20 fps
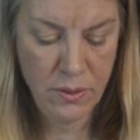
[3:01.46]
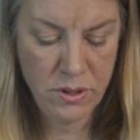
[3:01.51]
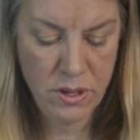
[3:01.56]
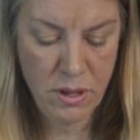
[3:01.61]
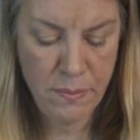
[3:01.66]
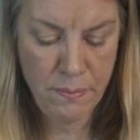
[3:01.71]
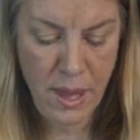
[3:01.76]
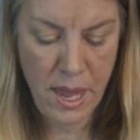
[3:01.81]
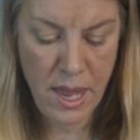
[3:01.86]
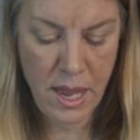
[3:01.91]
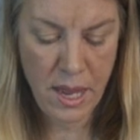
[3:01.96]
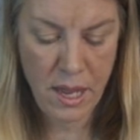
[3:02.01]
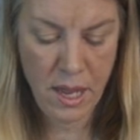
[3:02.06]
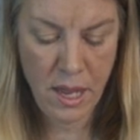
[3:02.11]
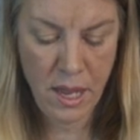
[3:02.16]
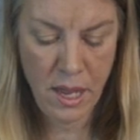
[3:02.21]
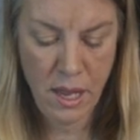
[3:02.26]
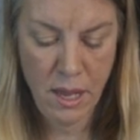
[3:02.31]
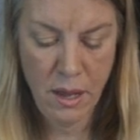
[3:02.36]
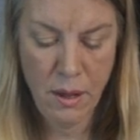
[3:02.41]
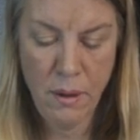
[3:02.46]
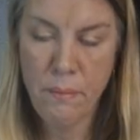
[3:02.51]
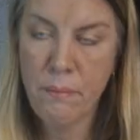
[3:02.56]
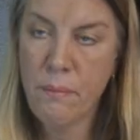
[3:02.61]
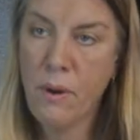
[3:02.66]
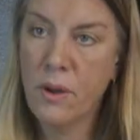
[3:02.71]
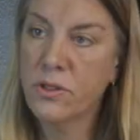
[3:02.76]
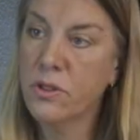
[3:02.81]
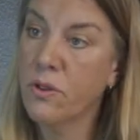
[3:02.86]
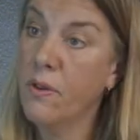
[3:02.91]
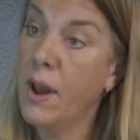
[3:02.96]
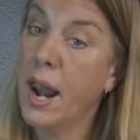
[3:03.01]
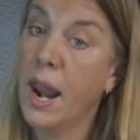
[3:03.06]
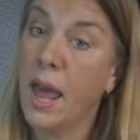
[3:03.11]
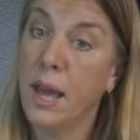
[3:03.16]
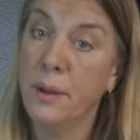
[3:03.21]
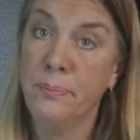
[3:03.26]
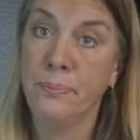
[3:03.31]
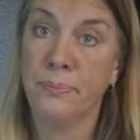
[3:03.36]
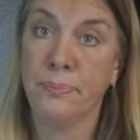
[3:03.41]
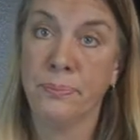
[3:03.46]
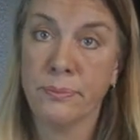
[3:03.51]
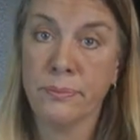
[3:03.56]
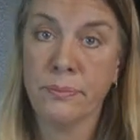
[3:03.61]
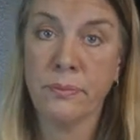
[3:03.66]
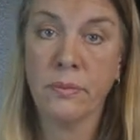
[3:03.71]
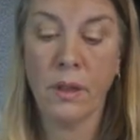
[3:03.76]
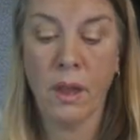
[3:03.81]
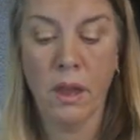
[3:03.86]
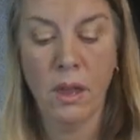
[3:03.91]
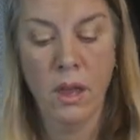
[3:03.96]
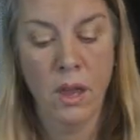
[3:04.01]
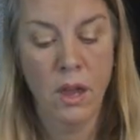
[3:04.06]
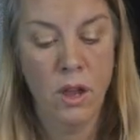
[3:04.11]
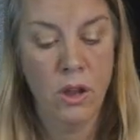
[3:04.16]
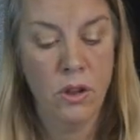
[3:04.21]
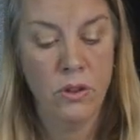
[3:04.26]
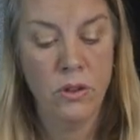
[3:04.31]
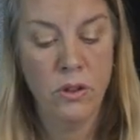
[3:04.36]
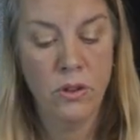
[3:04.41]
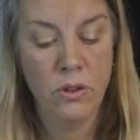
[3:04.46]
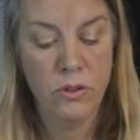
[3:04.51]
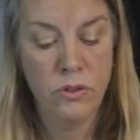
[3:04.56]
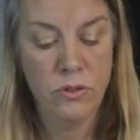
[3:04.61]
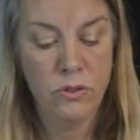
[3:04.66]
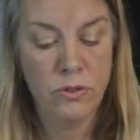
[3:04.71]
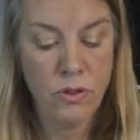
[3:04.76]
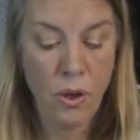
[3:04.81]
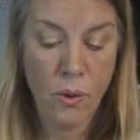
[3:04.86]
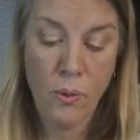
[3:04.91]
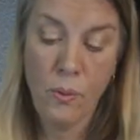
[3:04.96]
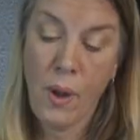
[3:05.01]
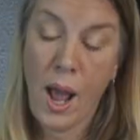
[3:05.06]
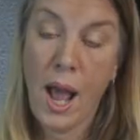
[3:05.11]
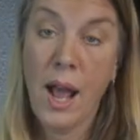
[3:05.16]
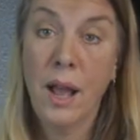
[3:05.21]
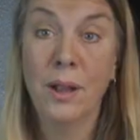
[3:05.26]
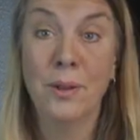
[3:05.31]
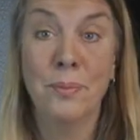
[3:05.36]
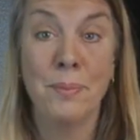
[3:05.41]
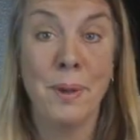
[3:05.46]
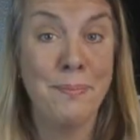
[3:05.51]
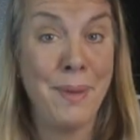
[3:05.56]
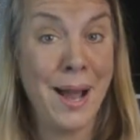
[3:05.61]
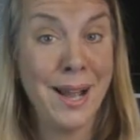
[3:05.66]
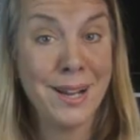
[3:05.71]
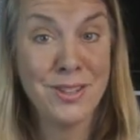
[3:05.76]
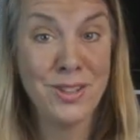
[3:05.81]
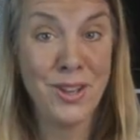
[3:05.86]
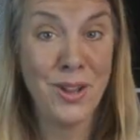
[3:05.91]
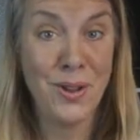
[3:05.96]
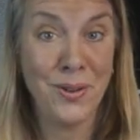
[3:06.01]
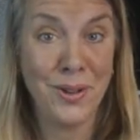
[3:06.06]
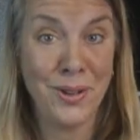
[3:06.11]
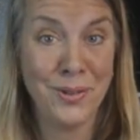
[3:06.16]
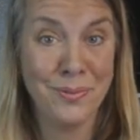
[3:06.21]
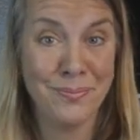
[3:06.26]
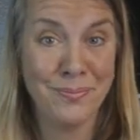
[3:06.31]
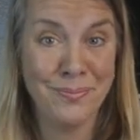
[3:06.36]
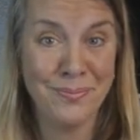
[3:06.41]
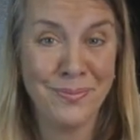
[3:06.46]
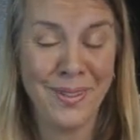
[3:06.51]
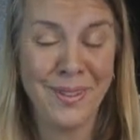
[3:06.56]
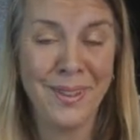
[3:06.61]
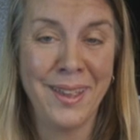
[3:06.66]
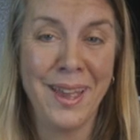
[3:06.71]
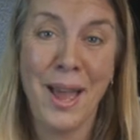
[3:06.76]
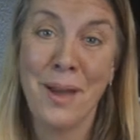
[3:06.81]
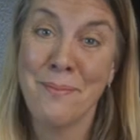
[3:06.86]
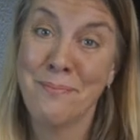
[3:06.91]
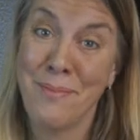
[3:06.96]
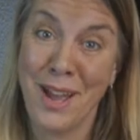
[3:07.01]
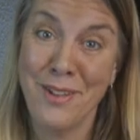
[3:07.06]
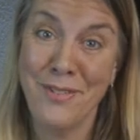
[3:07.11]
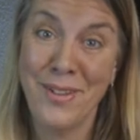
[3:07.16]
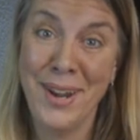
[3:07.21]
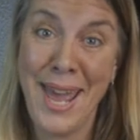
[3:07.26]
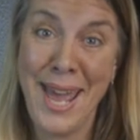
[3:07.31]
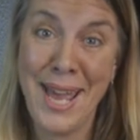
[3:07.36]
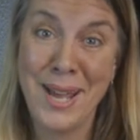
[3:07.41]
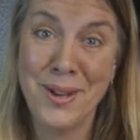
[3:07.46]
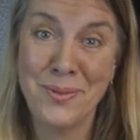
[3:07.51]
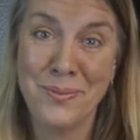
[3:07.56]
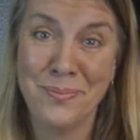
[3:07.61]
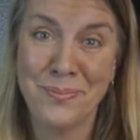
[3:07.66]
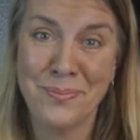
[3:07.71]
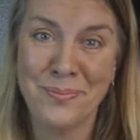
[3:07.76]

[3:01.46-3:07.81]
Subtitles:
to make mozzarella. So I'll be back soon. Bye for now.